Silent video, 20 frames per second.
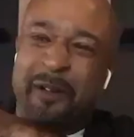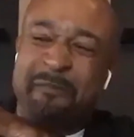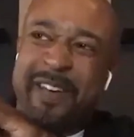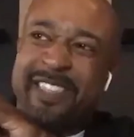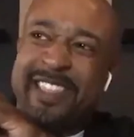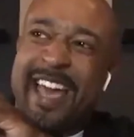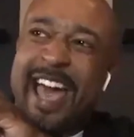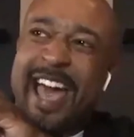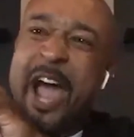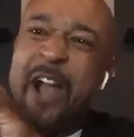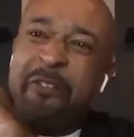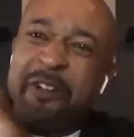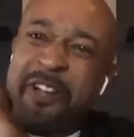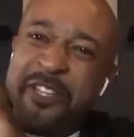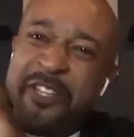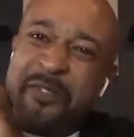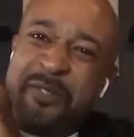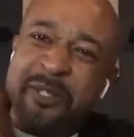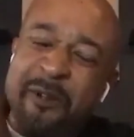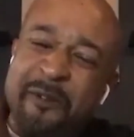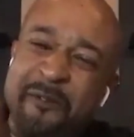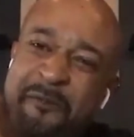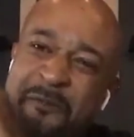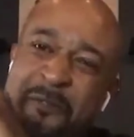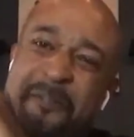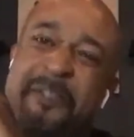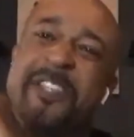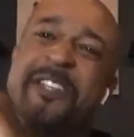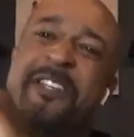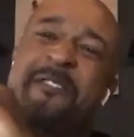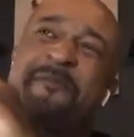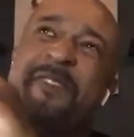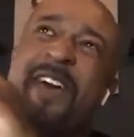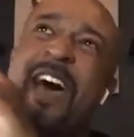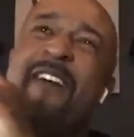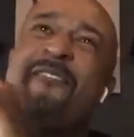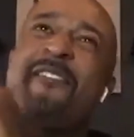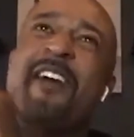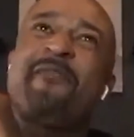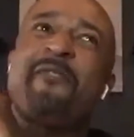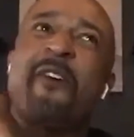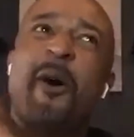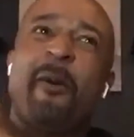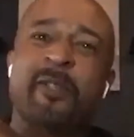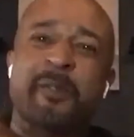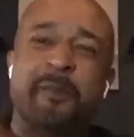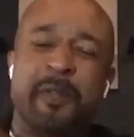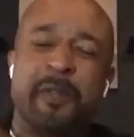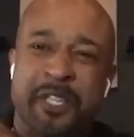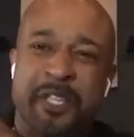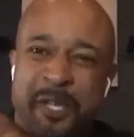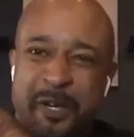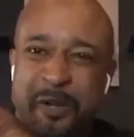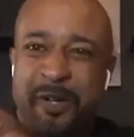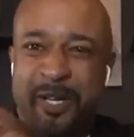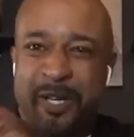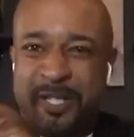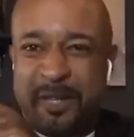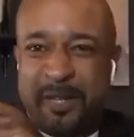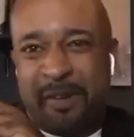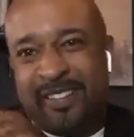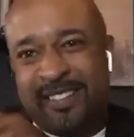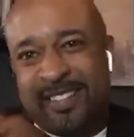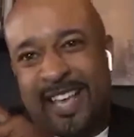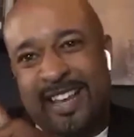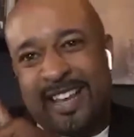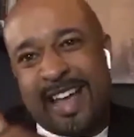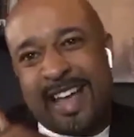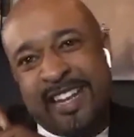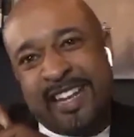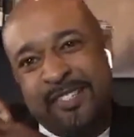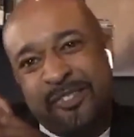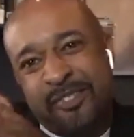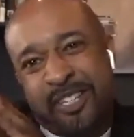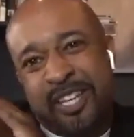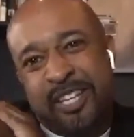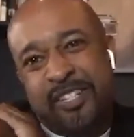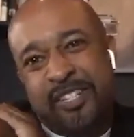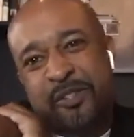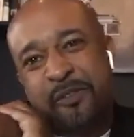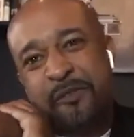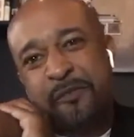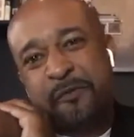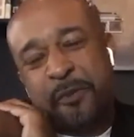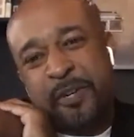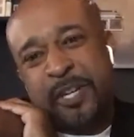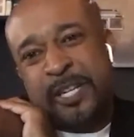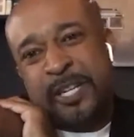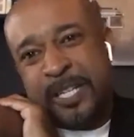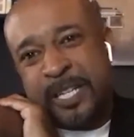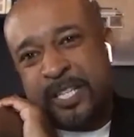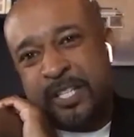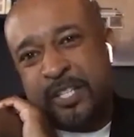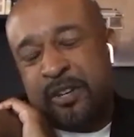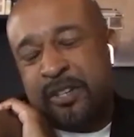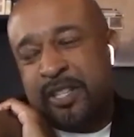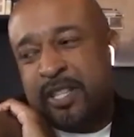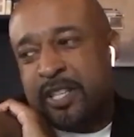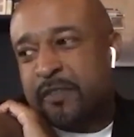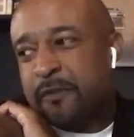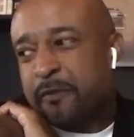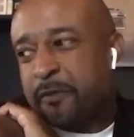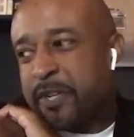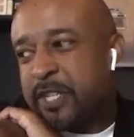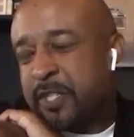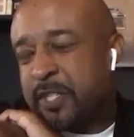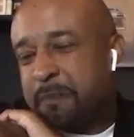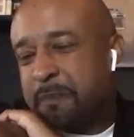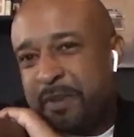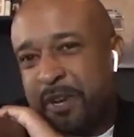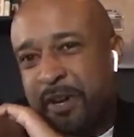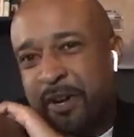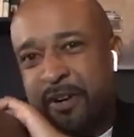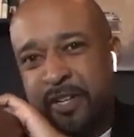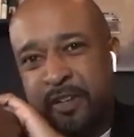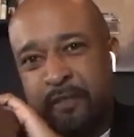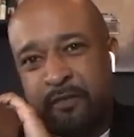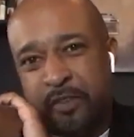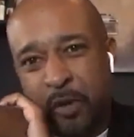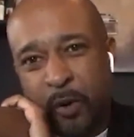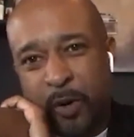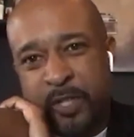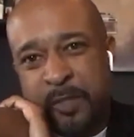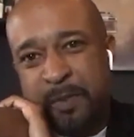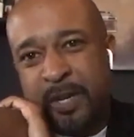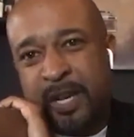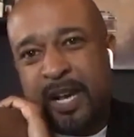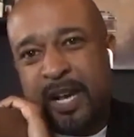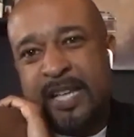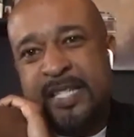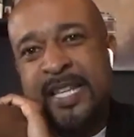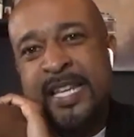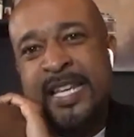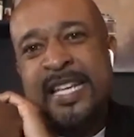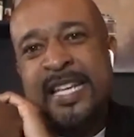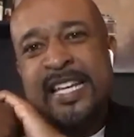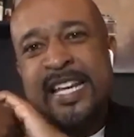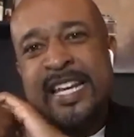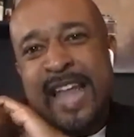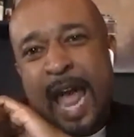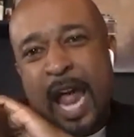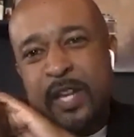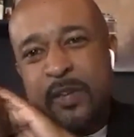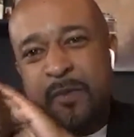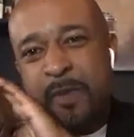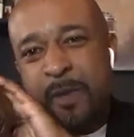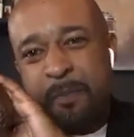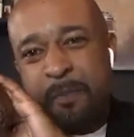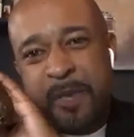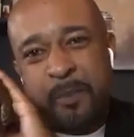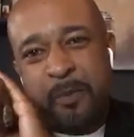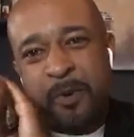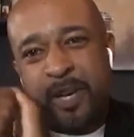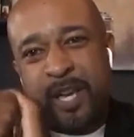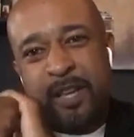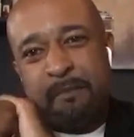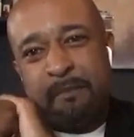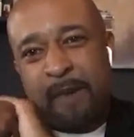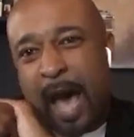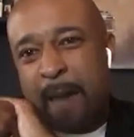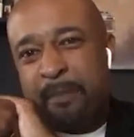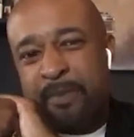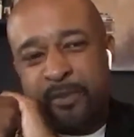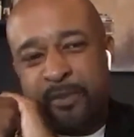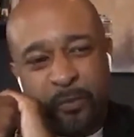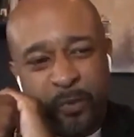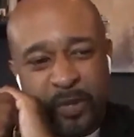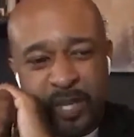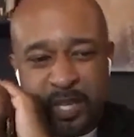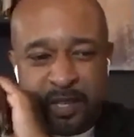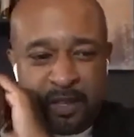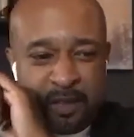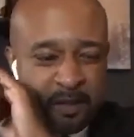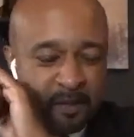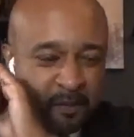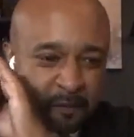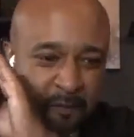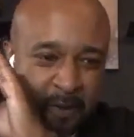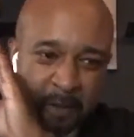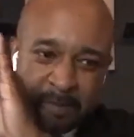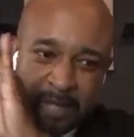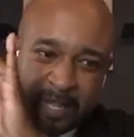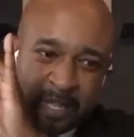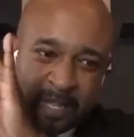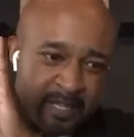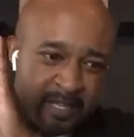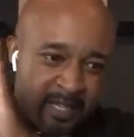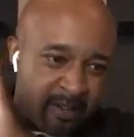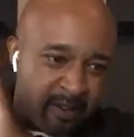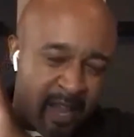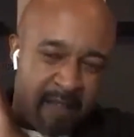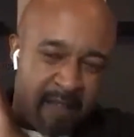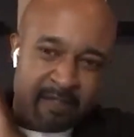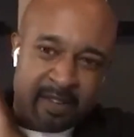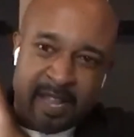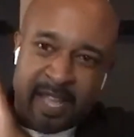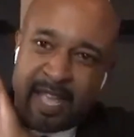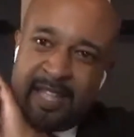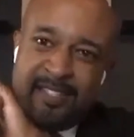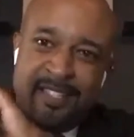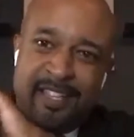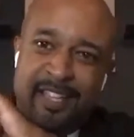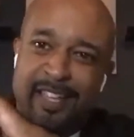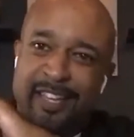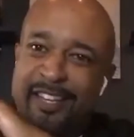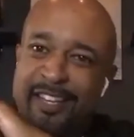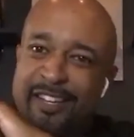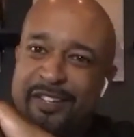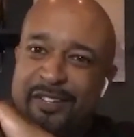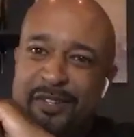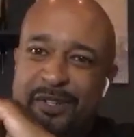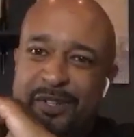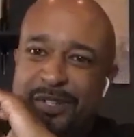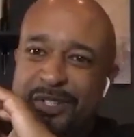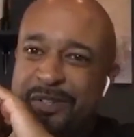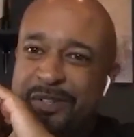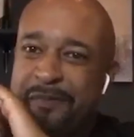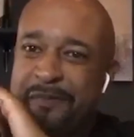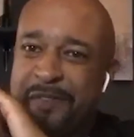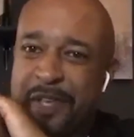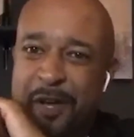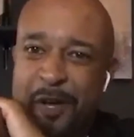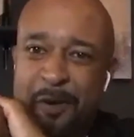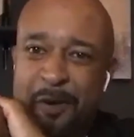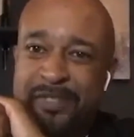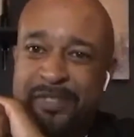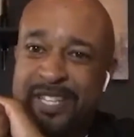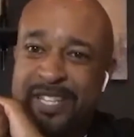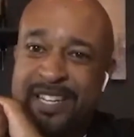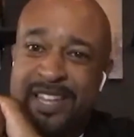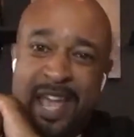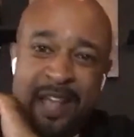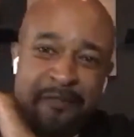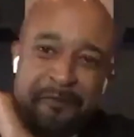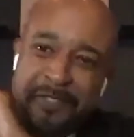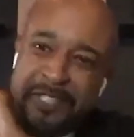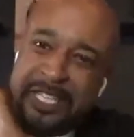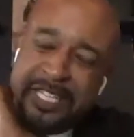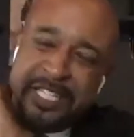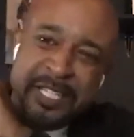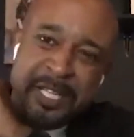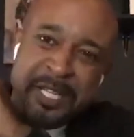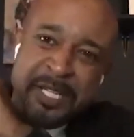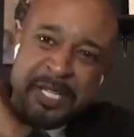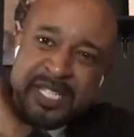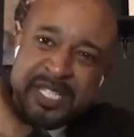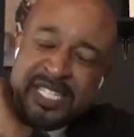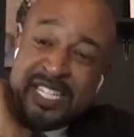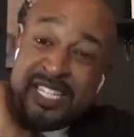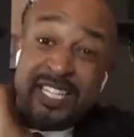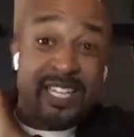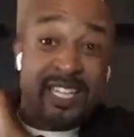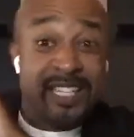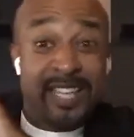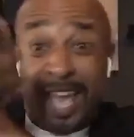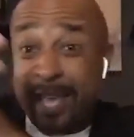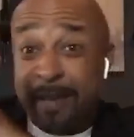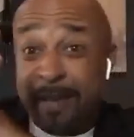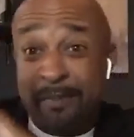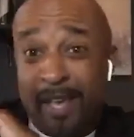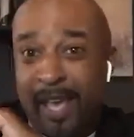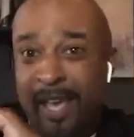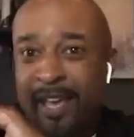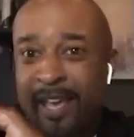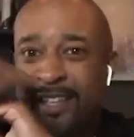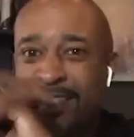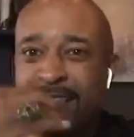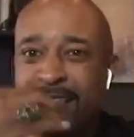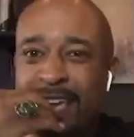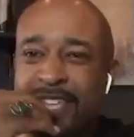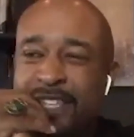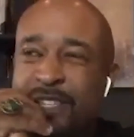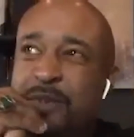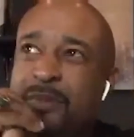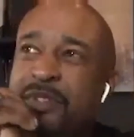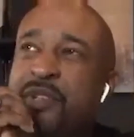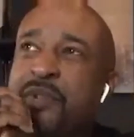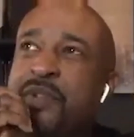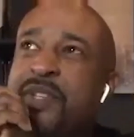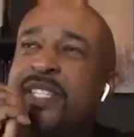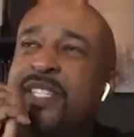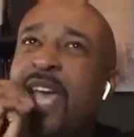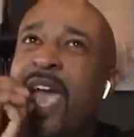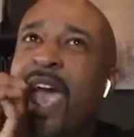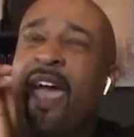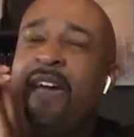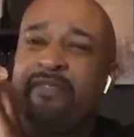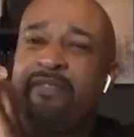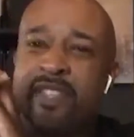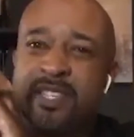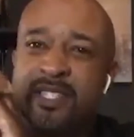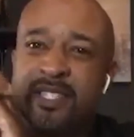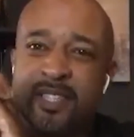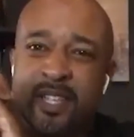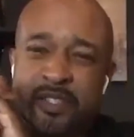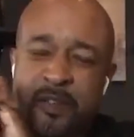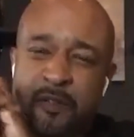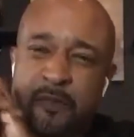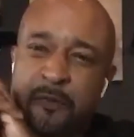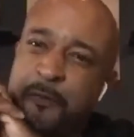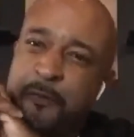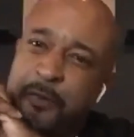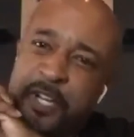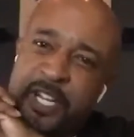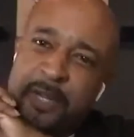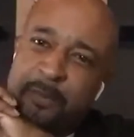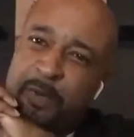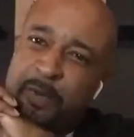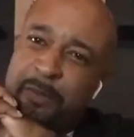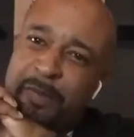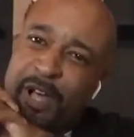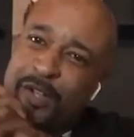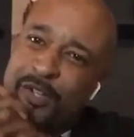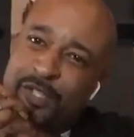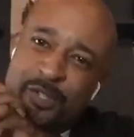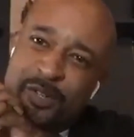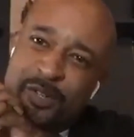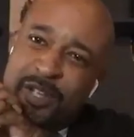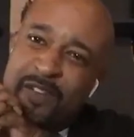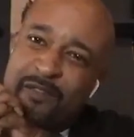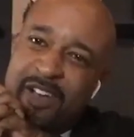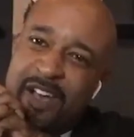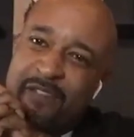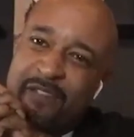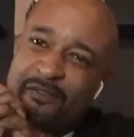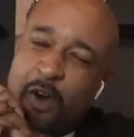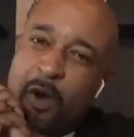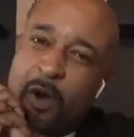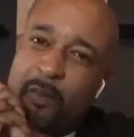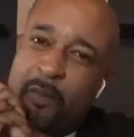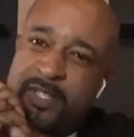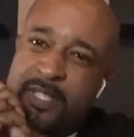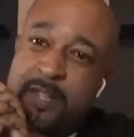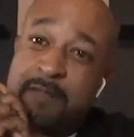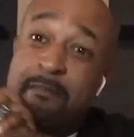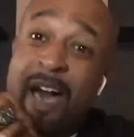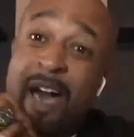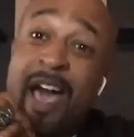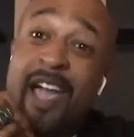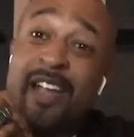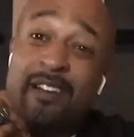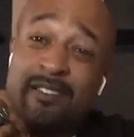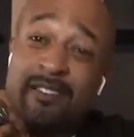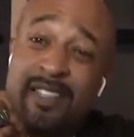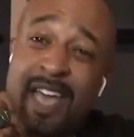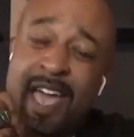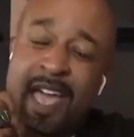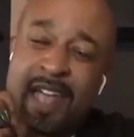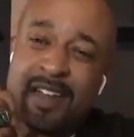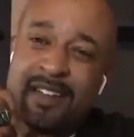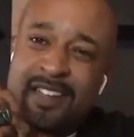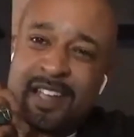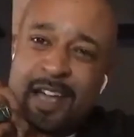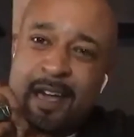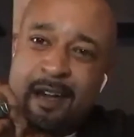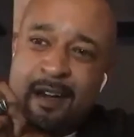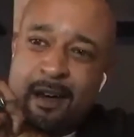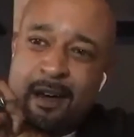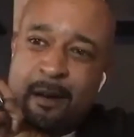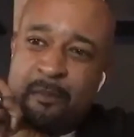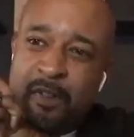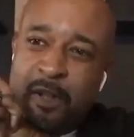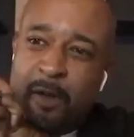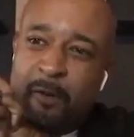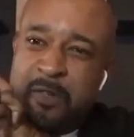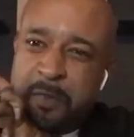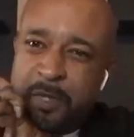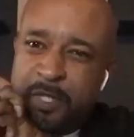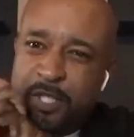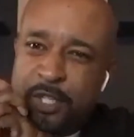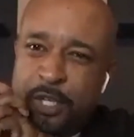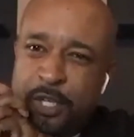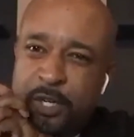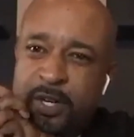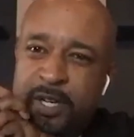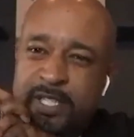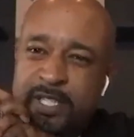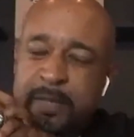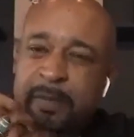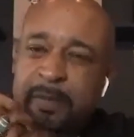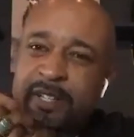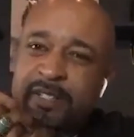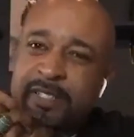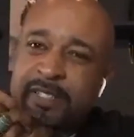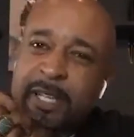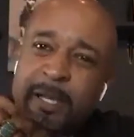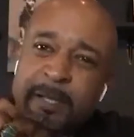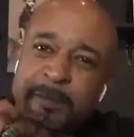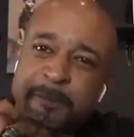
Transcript: brother. How are you so free? I've always been curious about that. How did you get your freeness, this free spirit of yours? Because not too many people can bob and weave from like a Dear Evan Hansen to film, to Netflix, to gaming. Like you just have this sense of freedom about I've always admired that. I've always been curious about that.